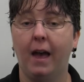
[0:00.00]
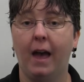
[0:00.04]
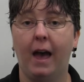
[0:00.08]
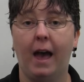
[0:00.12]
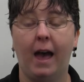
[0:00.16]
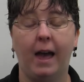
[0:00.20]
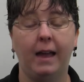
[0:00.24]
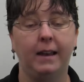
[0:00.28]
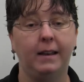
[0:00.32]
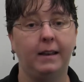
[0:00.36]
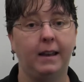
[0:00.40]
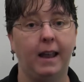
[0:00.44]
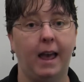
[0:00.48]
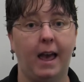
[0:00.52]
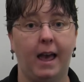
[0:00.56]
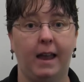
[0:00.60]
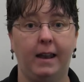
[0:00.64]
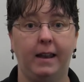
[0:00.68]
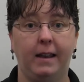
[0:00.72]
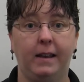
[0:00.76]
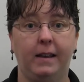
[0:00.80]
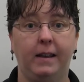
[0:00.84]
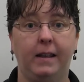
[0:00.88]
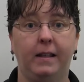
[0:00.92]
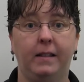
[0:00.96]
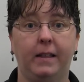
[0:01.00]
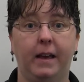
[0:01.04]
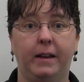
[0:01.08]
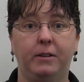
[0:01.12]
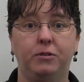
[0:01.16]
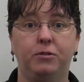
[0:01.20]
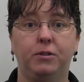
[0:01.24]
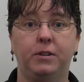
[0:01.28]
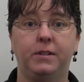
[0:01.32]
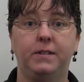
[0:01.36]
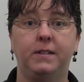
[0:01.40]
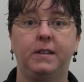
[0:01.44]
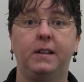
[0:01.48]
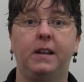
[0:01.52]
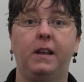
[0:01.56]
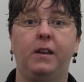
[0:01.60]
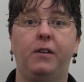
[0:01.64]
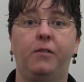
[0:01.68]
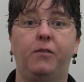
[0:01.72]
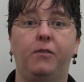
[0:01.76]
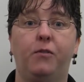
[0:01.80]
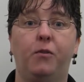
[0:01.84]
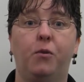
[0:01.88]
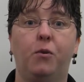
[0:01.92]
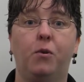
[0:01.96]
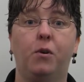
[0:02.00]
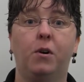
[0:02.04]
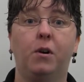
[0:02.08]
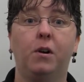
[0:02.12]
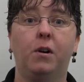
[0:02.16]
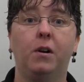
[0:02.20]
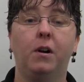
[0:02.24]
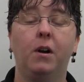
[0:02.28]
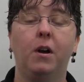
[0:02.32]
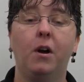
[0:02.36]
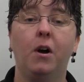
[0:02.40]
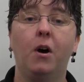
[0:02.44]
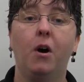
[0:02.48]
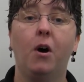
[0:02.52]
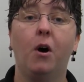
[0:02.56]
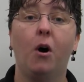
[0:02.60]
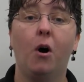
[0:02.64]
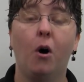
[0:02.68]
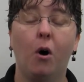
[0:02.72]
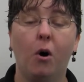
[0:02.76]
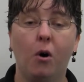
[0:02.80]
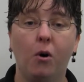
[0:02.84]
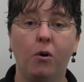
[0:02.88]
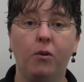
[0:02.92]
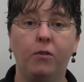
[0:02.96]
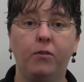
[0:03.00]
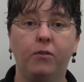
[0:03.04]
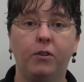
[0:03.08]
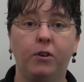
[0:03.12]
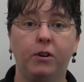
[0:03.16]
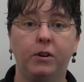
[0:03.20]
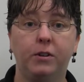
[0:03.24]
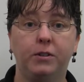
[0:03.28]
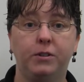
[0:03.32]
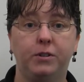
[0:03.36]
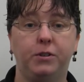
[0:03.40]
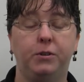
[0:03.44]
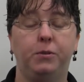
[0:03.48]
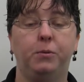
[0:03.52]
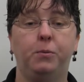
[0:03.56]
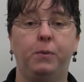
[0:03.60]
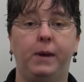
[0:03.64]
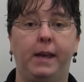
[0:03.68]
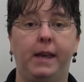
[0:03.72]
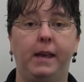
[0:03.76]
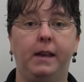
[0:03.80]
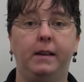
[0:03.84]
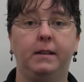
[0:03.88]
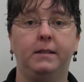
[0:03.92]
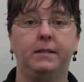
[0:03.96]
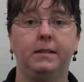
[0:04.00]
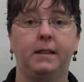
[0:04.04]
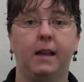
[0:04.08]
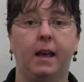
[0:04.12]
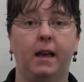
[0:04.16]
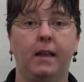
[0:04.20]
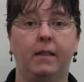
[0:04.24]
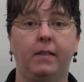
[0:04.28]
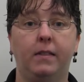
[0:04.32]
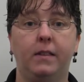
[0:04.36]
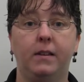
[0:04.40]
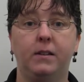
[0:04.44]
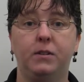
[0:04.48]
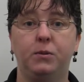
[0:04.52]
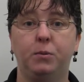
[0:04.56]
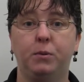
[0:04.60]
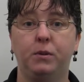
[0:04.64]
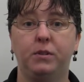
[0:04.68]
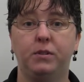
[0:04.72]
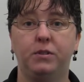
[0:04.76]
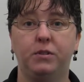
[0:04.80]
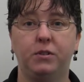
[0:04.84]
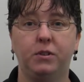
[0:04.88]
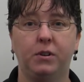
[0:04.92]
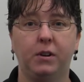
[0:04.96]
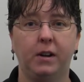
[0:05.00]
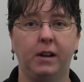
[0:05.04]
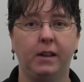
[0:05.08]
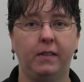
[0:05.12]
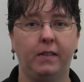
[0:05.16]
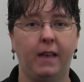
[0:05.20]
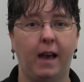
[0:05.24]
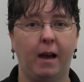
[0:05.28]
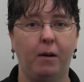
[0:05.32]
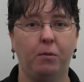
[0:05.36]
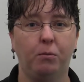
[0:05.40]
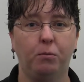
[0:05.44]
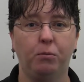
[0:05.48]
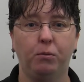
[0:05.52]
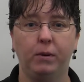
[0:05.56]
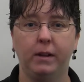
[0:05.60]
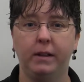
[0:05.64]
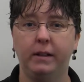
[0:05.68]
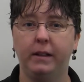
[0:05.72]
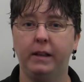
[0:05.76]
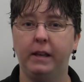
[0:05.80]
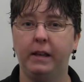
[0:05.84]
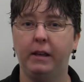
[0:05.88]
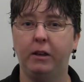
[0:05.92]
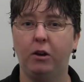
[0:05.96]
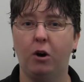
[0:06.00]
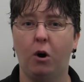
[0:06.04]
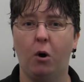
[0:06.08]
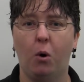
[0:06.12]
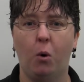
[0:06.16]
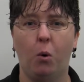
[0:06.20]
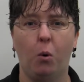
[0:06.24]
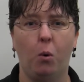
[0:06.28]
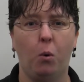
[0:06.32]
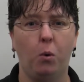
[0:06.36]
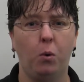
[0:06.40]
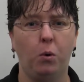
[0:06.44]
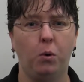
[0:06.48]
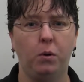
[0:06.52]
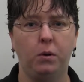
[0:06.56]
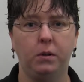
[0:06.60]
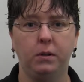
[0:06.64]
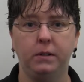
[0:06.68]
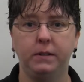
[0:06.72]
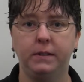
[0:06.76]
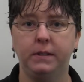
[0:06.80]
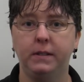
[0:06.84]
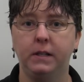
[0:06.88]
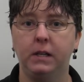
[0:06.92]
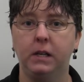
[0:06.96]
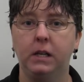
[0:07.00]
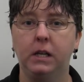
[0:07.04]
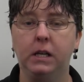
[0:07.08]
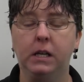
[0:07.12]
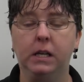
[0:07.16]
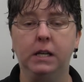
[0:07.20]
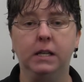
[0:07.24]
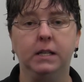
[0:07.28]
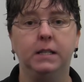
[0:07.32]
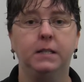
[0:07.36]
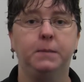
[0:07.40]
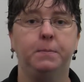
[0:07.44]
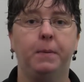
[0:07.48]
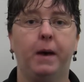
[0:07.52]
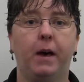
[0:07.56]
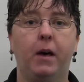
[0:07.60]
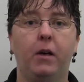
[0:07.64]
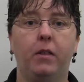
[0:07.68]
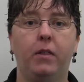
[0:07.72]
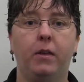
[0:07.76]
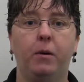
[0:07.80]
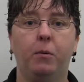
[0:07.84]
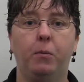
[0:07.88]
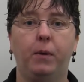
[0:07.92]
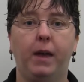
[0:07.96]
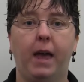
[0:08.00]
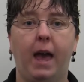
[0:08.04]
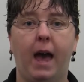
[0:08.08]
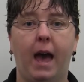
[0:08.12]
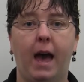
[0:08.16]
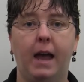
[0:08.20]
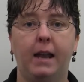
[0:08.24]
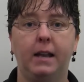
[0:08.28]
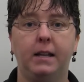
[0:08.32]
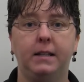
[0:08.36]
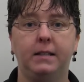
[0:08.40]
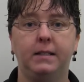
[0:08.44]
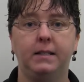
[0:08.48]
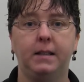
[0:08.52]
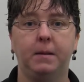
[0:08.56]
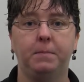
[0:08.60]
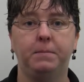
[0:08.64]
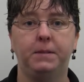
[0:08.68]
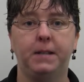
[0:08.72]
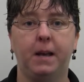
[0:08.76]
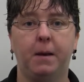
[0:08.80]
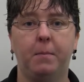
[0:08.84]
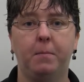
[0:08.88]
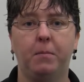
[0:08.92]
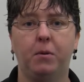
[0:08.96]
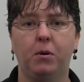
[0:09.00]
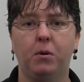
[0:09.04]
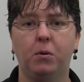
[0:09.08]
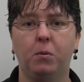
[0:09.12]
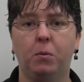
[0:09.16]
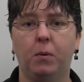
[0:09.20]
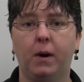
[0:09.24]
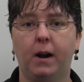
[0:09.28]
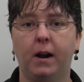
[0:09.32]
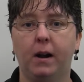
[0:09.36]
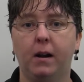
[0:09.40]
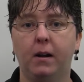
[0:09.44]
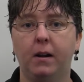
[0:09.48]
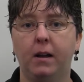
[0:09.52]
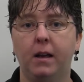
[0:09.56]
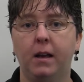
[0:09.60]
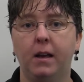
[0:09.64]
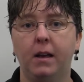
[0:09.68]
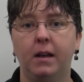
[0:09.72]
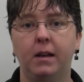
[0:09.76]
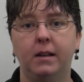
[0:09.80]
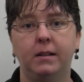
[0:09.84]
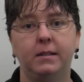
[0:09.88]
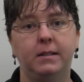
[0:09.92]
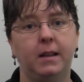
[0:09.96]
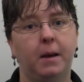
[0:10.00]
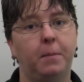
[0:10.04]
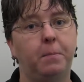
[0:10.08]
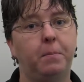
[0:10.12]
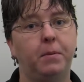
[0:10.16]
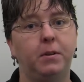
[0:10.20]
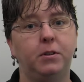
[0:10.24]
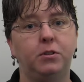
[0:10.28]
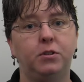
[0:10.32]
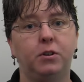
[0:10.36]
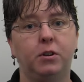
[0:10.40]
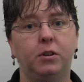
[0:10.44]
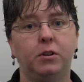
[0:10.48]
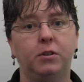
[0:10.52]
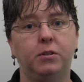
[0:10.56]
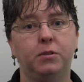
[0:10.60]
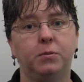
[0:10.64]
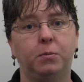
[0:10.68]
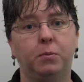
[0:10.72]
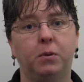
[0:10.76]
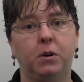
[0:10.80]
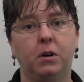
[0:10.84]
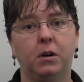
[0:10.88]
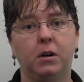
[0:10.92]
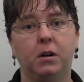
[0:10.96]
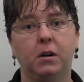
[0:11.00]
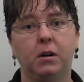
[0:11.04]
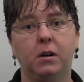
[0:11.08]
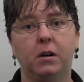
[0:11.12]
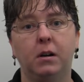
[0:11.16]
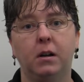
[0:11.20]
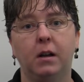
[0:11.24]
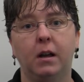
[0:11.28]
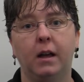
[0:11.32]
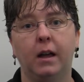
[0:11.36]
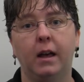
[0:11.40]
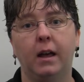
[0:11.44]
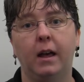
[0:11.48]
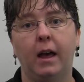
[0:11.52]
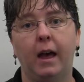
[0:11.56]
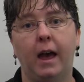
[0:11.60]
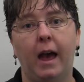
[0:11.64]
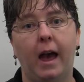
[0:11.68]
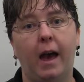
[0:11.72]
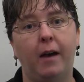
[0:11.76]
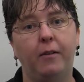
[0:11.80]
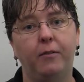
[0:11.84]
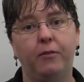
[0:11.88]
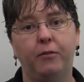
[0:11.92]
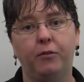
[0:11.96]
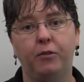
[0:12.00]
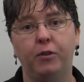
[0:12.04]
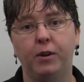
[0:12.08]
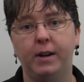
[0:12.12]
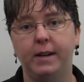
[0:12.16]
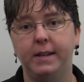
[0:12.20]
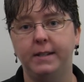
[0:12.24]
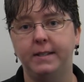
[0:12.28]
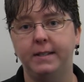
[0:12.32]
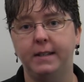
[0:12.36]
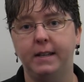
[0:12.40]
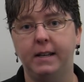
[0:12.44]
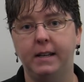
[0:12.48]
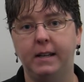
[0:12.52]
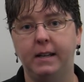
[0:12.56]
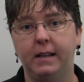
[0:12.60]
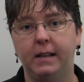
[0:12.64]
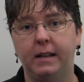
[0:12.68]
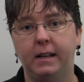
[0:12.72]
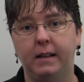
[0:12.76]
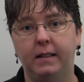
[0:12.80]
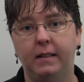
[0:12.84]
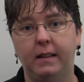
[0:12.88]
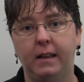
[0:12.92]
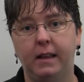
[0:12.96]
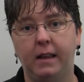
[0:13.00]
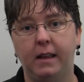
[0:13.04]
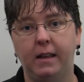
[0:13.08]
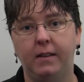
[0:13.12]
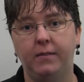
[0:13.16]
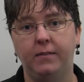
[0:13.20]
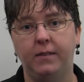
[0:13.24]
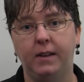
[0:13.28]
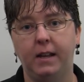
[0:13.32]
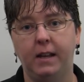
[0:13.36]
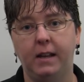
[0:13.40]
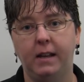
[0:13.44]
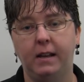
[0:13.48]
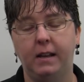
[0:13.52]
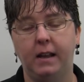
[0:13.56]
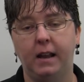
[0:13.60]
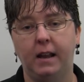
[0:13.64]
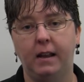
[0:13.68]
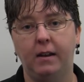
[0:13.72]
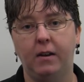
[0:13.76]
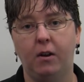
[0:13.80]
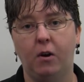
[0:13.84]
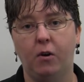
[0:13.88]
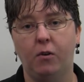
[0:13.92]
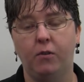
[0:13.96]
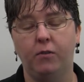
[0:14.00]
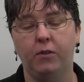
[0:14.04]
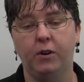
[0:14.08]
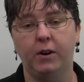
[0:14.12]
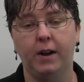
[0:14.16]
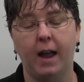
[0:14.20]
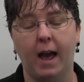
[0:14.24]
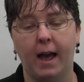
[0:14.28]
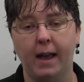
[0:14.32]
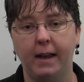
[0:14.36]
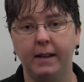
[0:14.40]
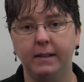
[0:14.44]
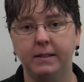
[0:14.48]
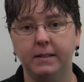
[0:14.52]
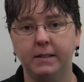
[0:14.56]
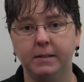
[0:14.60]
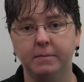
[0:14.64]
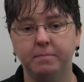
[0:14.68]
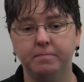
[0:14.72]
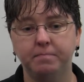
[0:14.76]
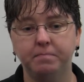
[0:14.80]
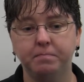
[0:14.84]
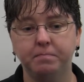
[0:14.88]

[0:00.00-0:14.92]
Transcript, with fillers: hadn't had any electricity for over two weeks, and this was during that really cold spell that we had in September where temperatures were at freezing in the evening and overnight.